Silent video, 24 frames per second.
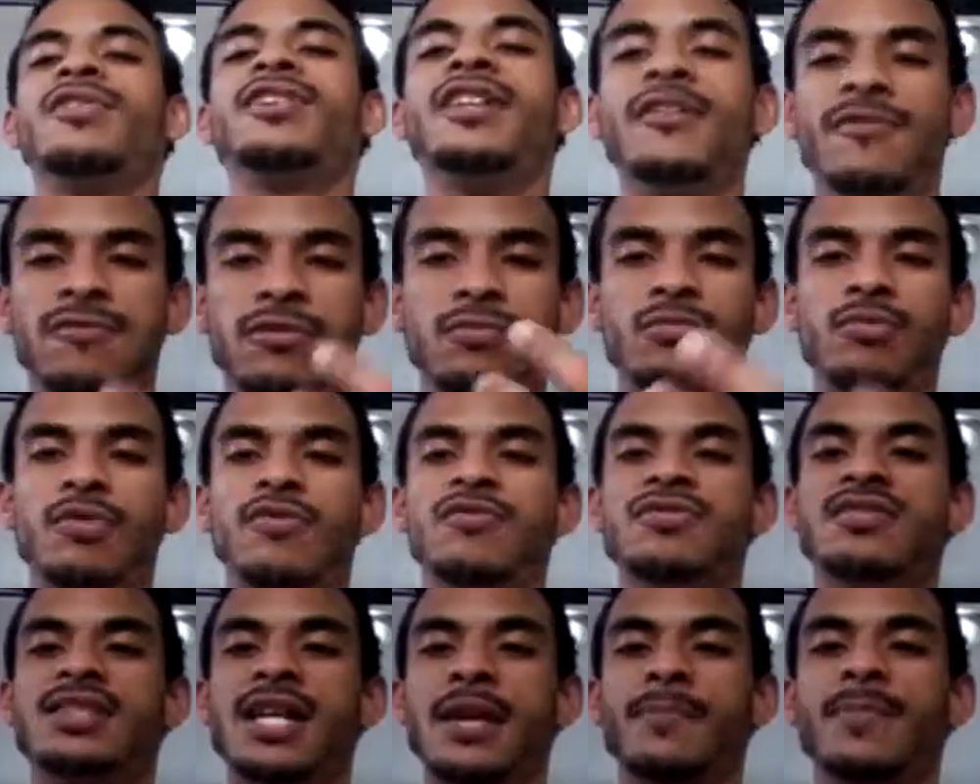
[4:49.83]
a different
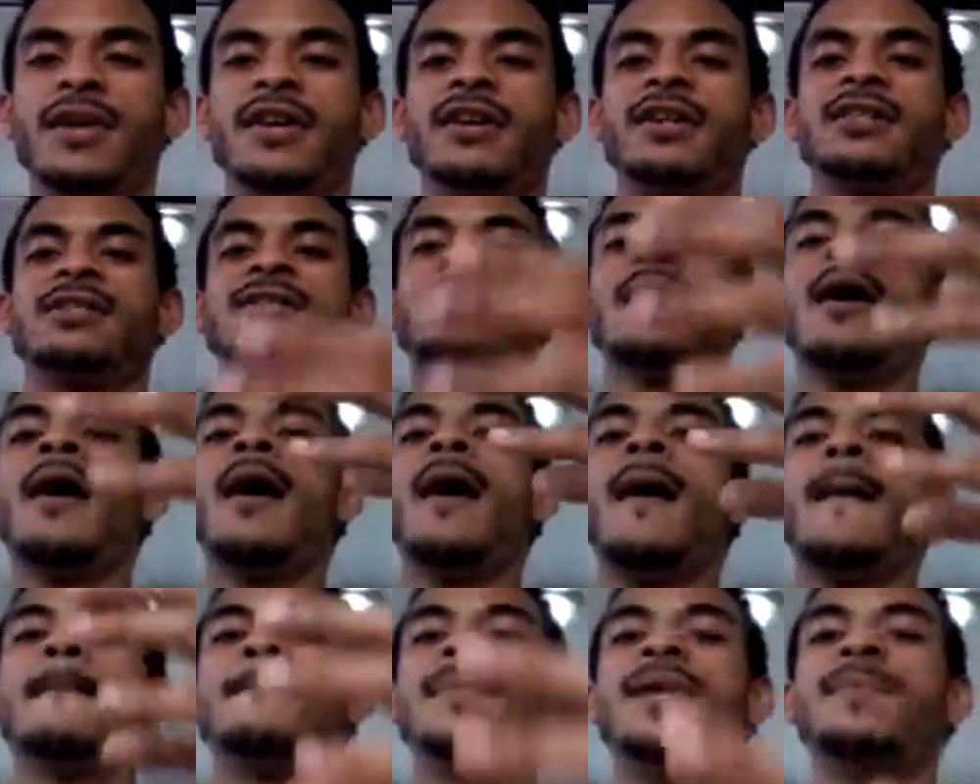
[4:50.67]
moveset because
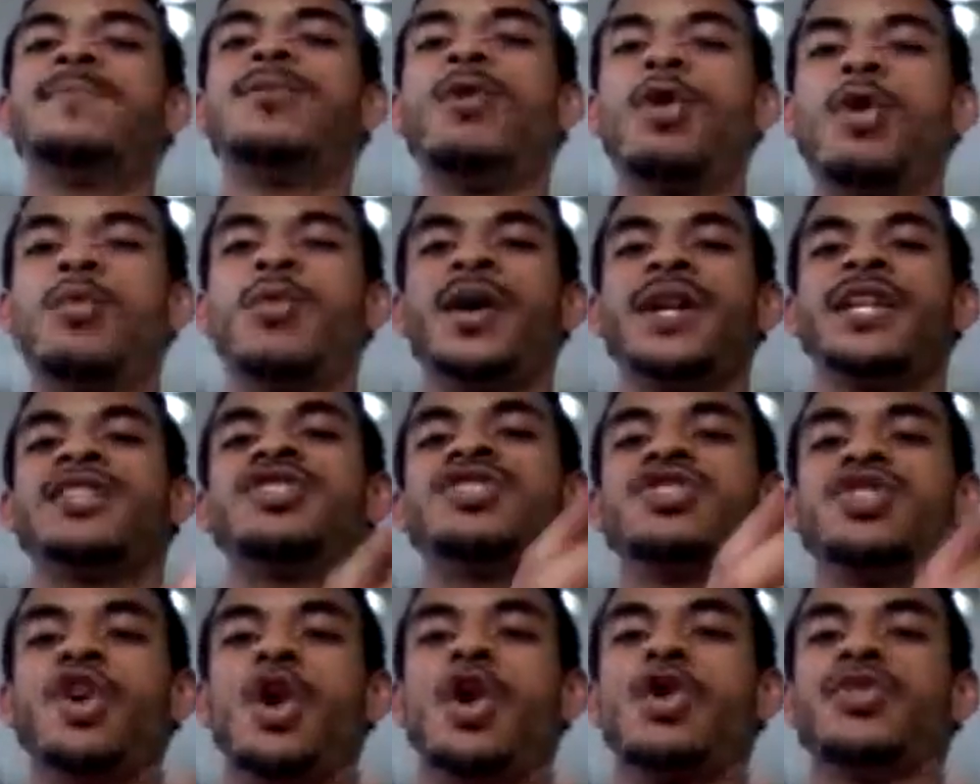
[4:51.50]
people already
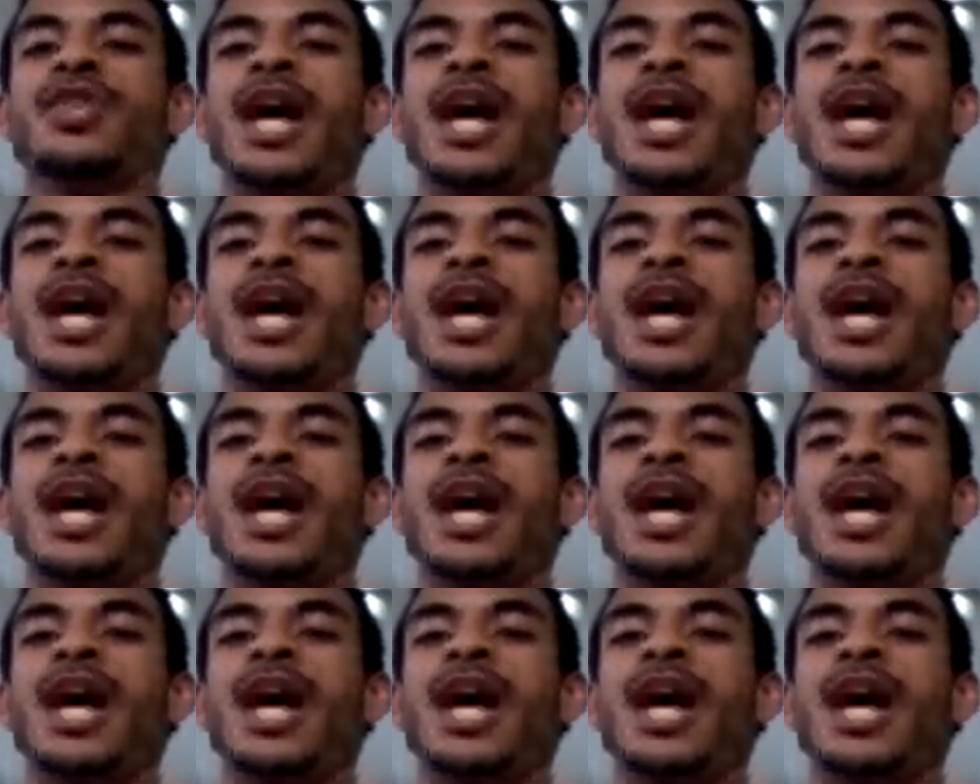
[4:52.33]
saw